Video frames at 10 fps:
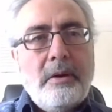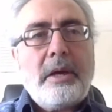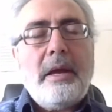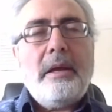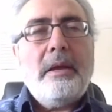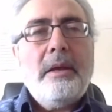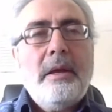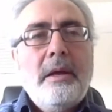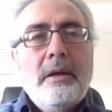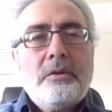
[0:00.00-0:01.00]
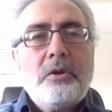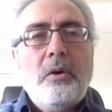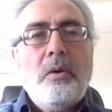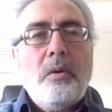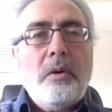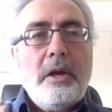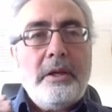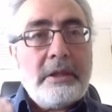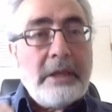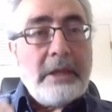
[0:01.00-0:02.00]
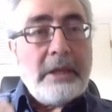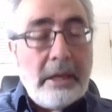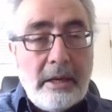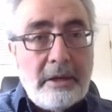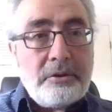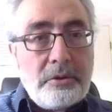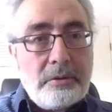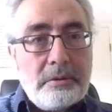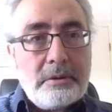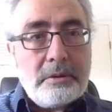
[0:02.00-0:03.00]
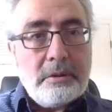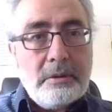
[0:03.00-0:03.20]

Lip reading: Okay. So intellectuals,